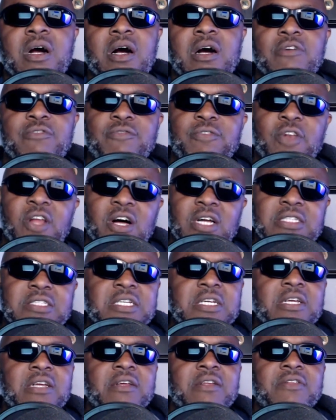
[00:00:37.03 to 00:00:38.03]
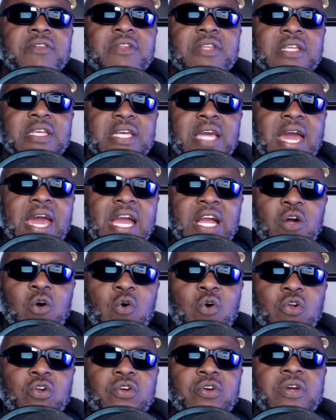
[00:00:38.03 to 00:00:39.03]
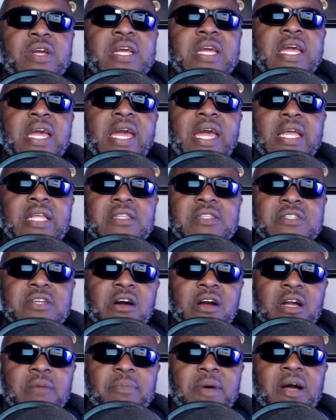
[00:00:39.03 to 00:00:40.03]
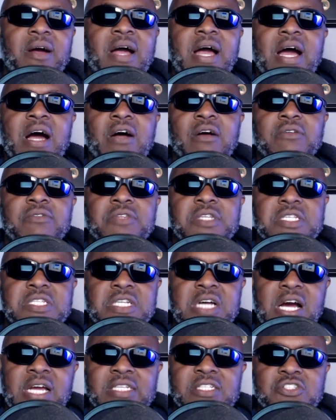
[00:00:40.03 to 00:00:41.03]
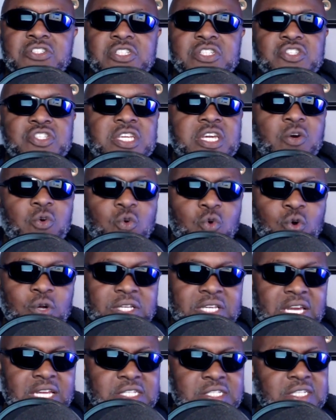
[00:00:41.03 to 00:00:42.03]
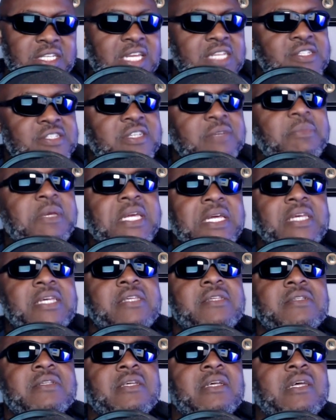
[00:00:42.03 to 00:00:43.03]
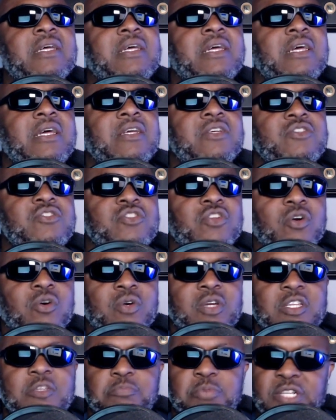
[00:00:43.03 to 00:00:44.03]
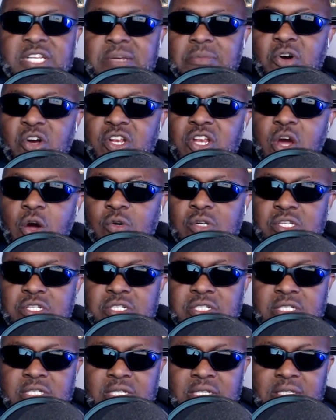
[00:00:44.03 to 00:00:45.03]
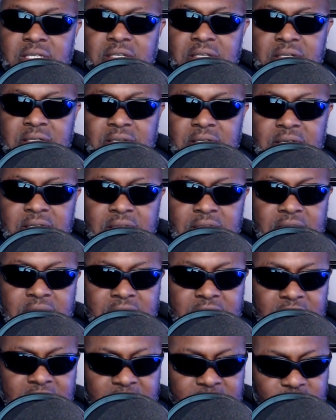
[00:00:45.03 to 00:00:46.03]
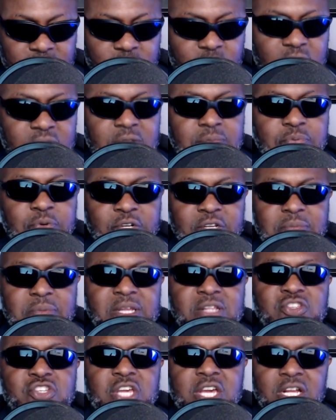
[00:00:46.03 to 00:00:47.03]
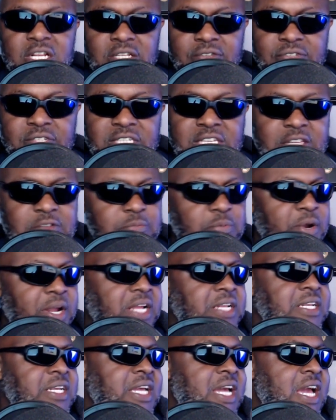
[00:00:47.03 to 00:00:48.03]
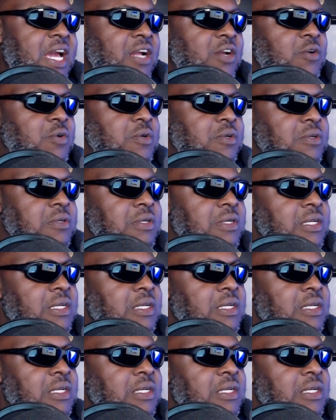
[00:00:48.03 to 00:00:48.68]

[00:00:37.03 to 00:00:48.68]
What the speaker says: flaunt the gag order and talk about how dishonest this court case against him is. So he's putting him on notice that he's going to put him in jail if he keeps breaking the gag order.